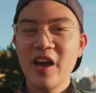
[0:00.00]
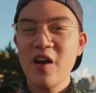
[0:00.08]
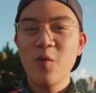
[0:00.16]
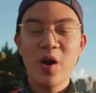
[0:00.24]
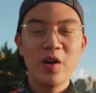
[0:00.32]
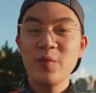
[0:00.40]
na
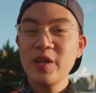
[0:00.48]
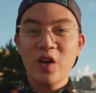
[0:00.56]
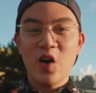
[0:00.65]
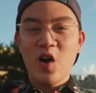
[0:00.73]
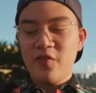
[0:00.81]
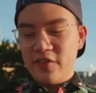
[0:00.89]
1 week
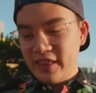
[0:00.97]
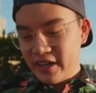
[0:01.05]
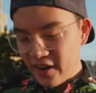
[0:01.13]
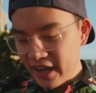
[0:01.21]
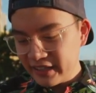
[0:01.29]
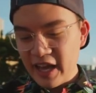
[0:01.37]
off and then
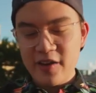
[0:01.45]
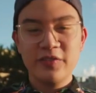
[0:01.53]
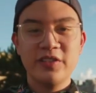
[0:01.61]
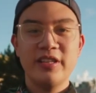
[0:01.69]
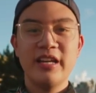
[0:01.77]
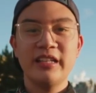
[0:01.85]
right
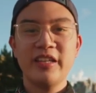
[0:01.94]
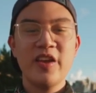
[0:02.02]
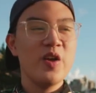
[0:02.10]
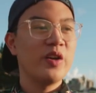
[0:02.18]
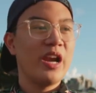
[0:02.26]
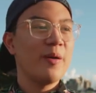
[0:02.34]
after that,
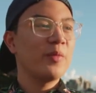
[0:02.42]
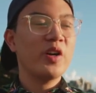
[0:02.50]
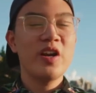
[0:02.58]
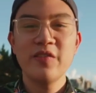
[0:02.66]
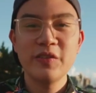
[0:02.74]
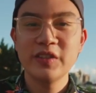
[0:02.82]
ayun, I'm
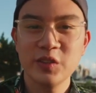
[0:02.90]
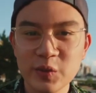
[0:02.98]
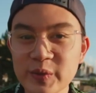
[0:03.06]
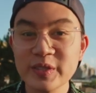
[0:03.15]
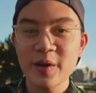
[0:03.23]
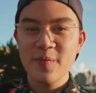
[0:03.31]
craving to
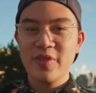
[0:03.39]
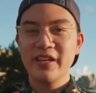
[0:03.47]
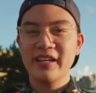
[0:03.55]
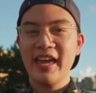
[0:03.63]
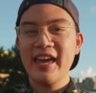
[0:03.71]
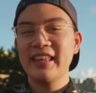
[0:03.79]
do something
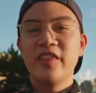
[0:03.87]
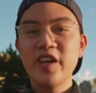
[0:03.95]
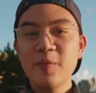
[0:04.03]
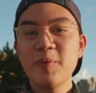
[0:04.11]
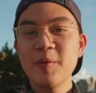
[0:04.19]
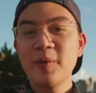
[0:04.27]
again.
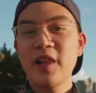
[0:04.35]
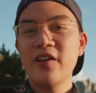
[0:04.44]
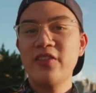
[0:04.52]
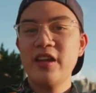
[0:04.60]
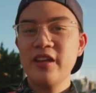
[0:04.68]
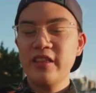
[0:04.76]
There are people
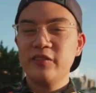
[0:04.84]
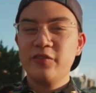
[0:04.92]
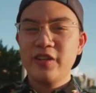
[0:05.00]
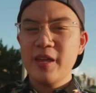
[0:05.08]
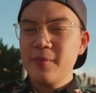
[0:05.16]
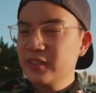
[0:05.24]
out there that
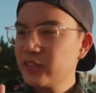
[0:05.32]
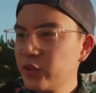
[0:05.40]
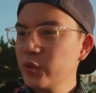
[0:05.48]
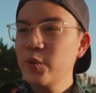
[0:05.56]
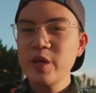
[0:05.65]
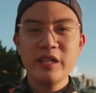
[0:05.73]
for them it's
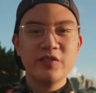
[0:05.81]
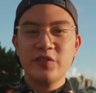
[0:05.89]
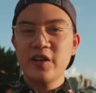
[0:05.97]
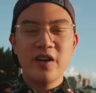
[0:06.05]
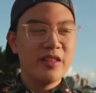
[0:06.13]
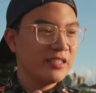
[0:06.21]
2 weeks,
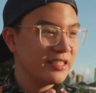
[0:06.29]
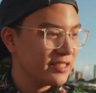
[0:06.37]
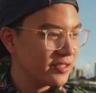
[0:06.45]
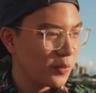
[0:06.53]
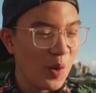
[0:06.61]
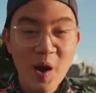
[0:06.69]
for others
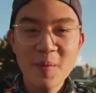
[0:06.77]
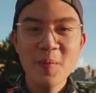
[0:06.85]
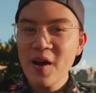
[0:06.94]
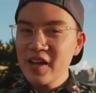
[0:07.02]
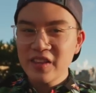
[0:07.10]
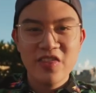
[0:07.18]
it's 1
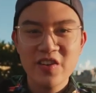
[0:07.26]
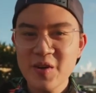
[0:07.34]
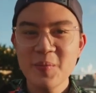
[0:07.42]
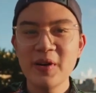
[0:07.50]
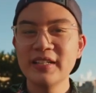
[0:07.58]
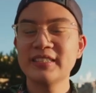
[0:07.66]
month,
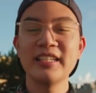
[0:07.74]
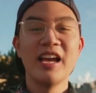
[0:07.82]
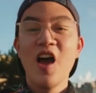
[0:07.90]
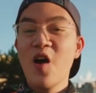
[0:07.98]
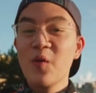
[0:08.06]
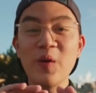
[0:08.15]
3 months.
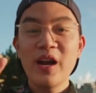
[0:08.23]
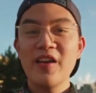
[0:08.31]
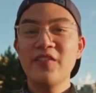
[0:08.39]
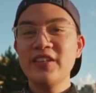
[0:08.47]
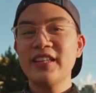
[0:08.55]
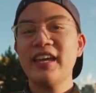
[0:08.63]

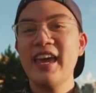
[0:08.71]
Whatever the